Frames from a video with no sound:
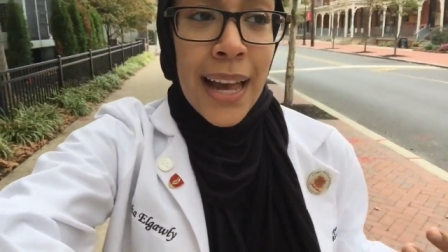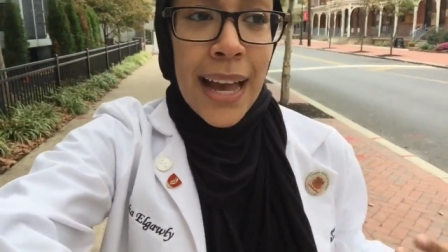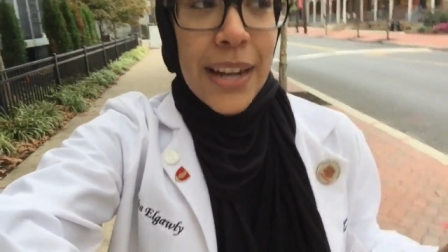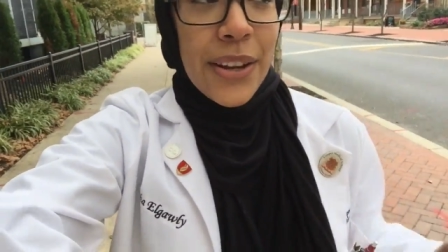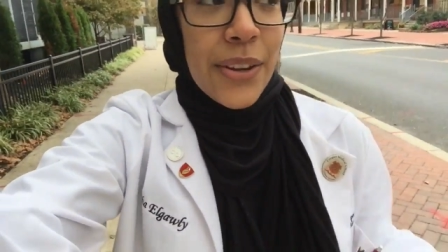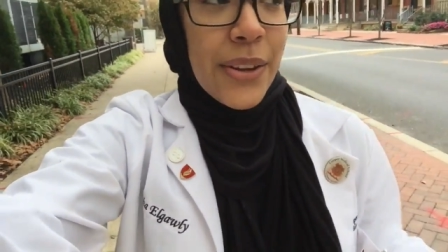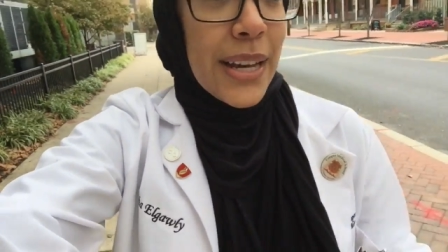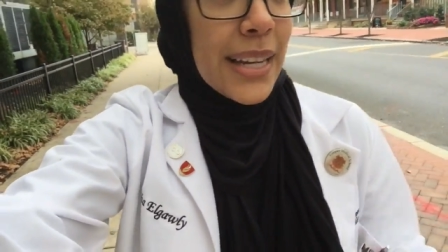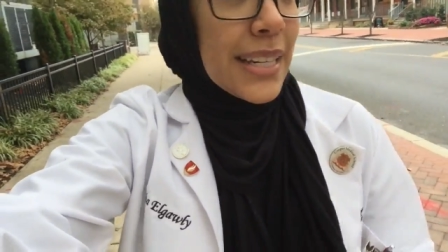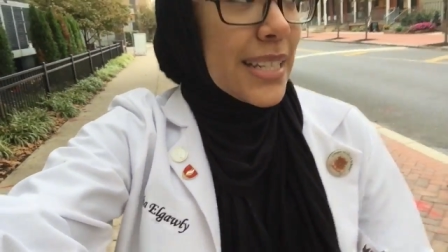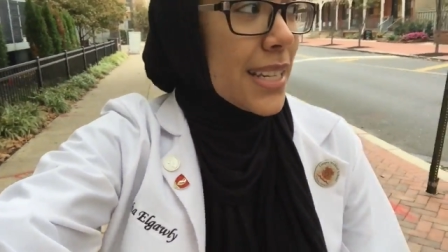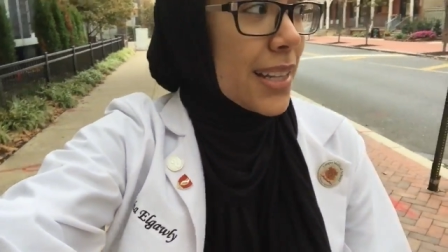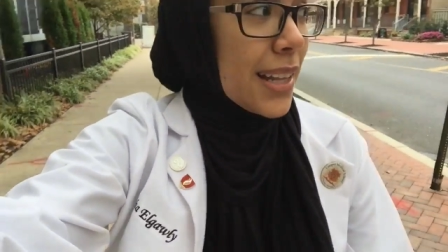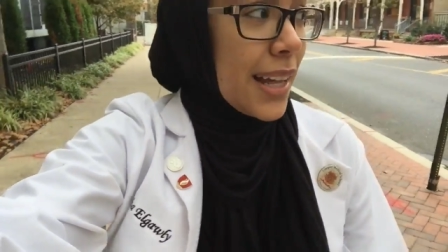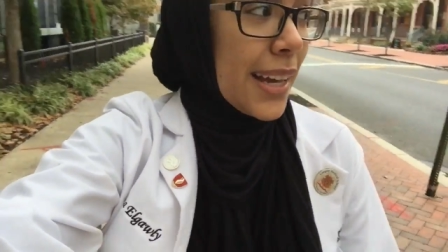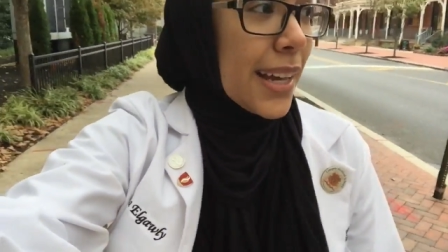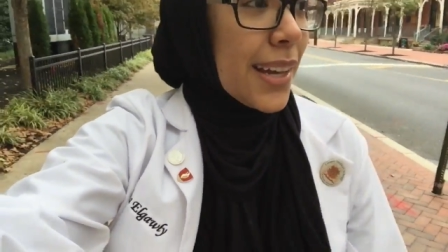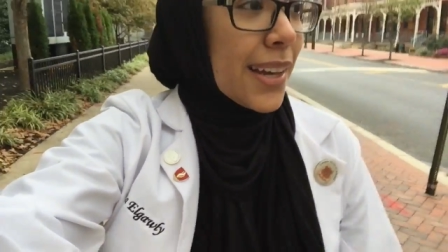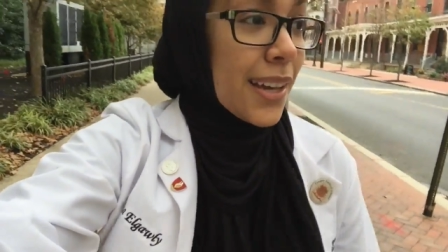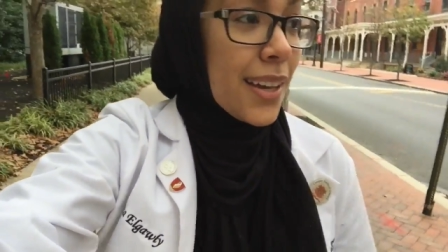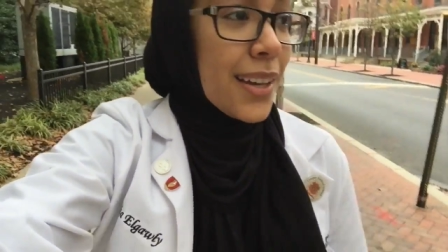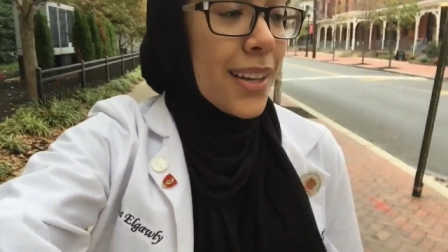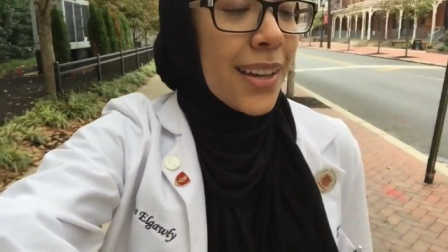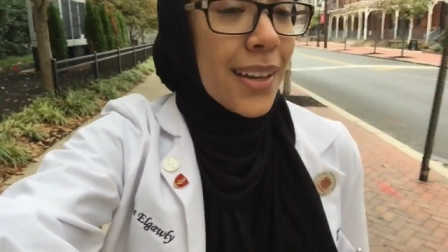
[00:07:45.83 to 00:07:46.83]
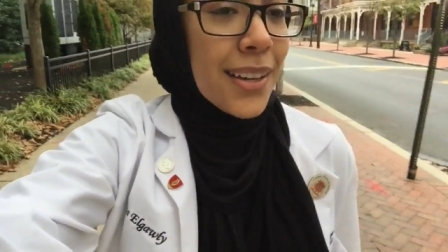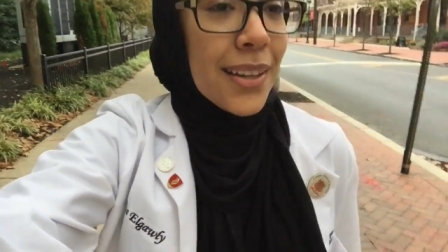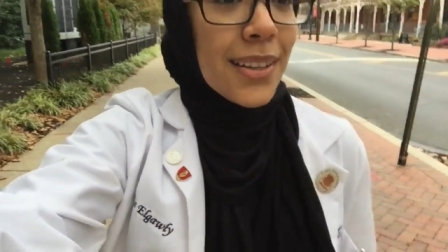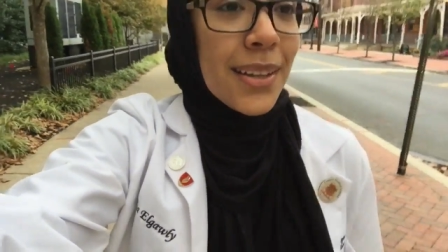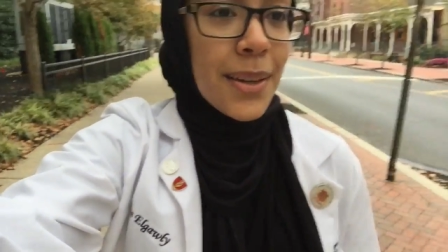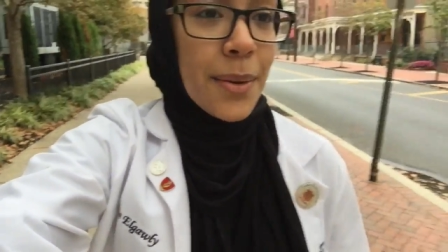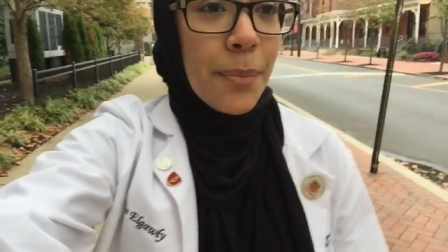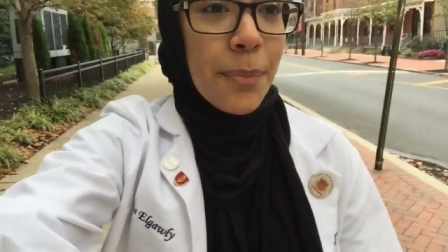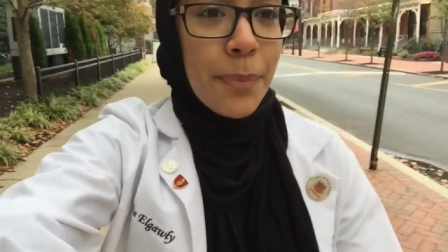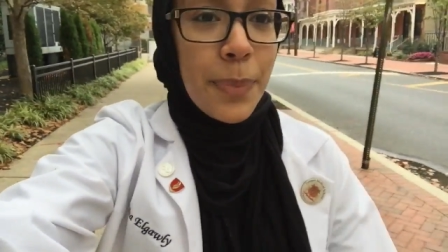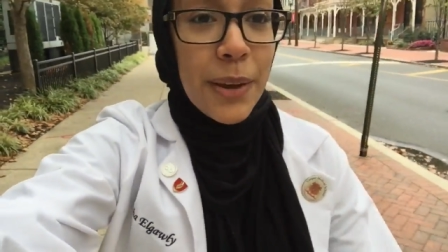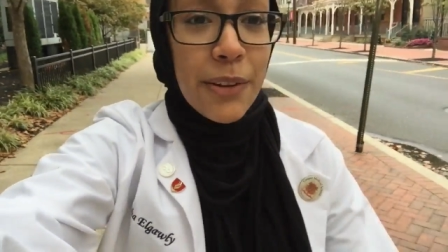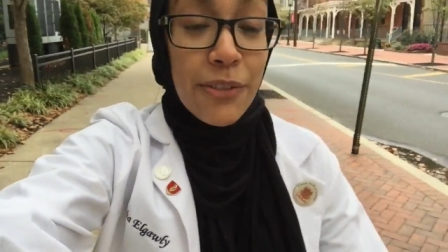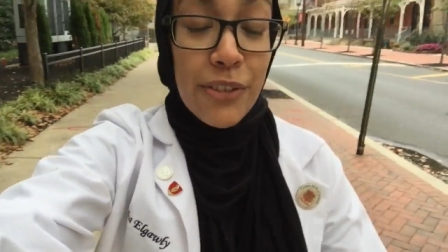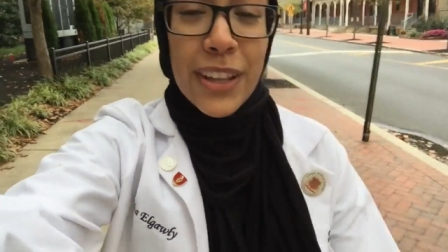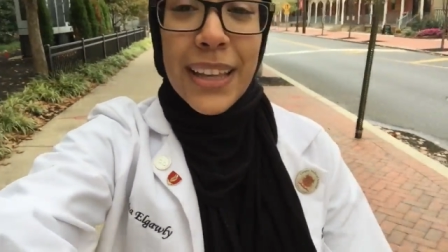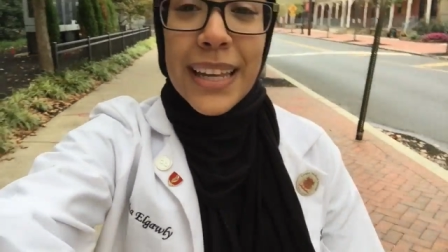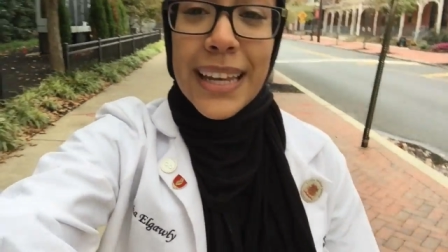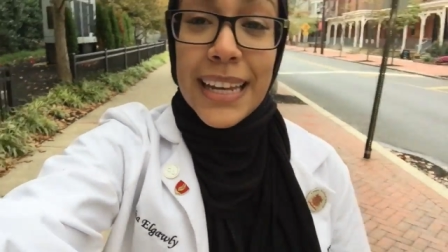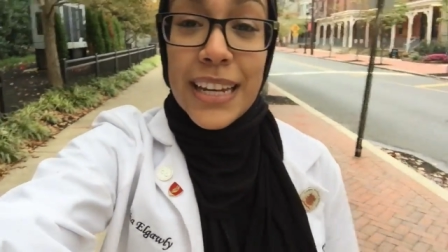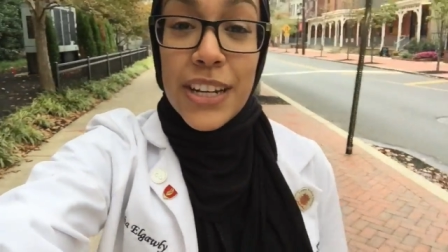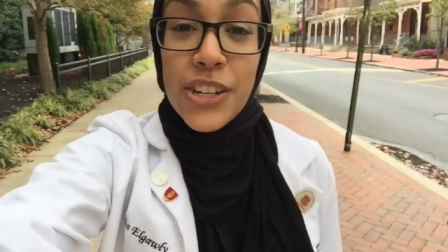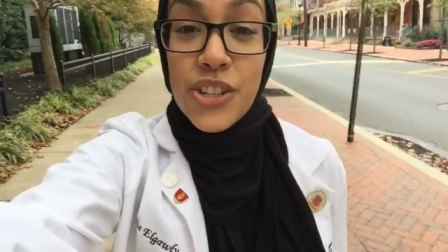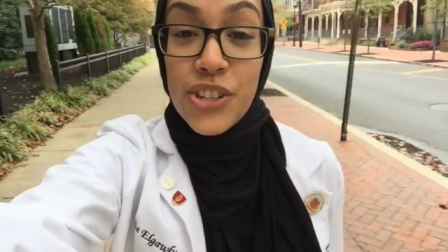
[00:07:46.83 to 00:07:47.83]
and you get to like be
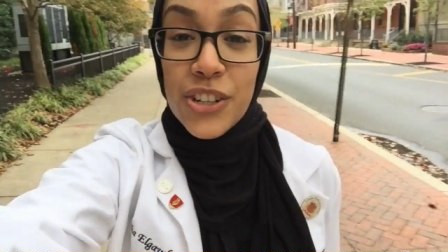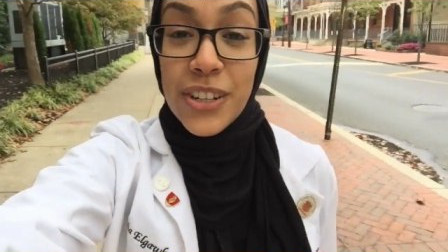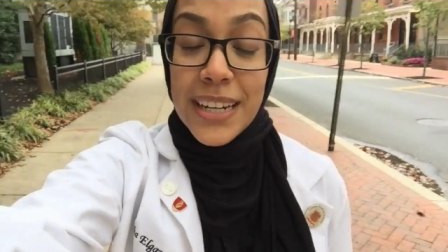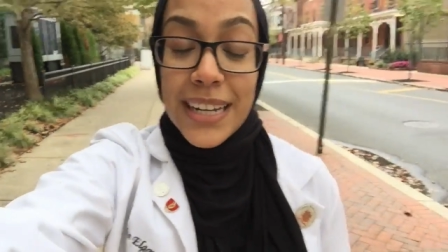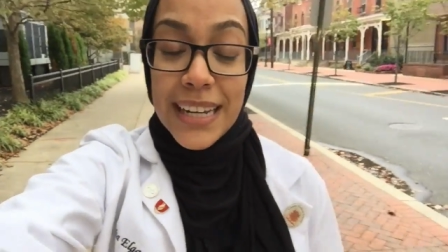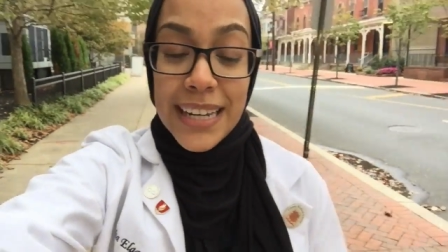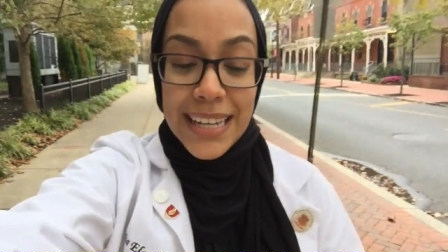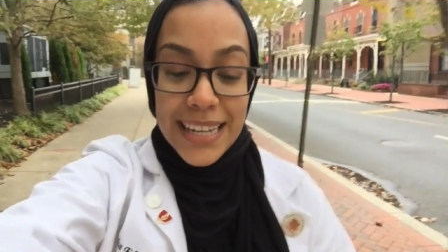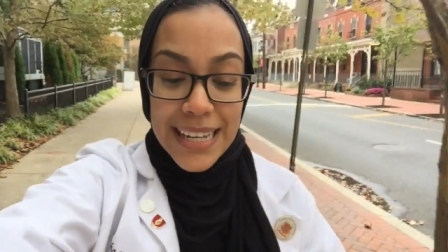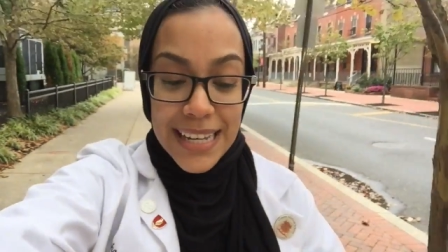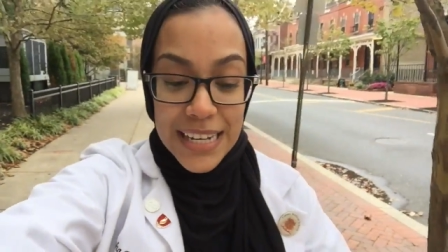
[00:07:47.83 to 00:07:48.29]
really intricate